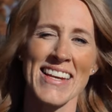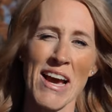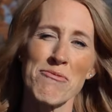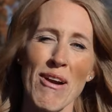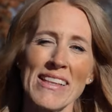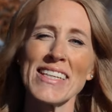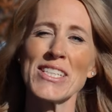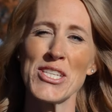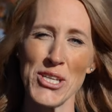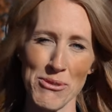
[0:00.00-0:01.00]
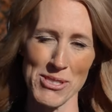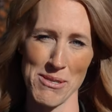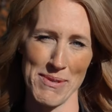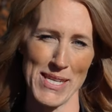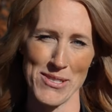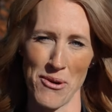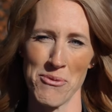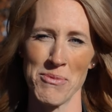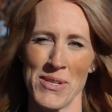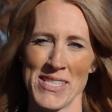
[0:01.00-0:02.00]
Now, Rutland used to be its
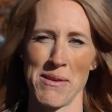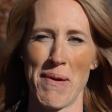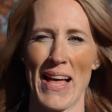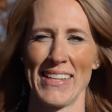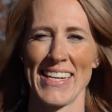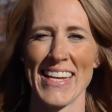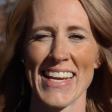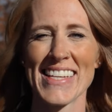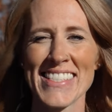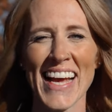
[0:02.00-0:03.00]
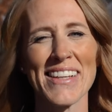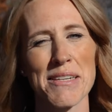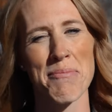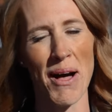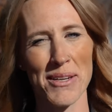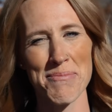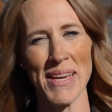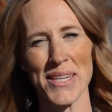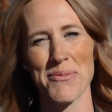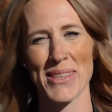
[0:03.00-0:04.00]
own municipality until it
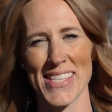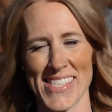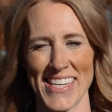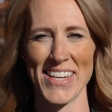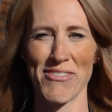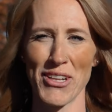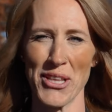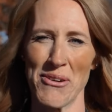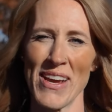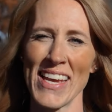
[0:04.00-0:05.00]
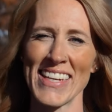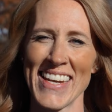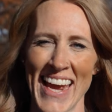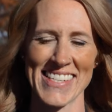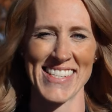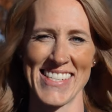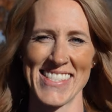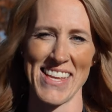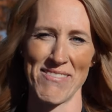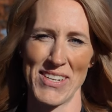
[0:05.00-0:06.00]
amalgamated with the city of Kelowna in
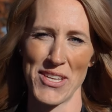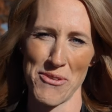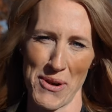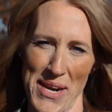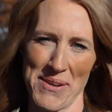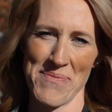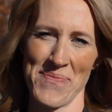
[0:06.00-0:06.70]
1973.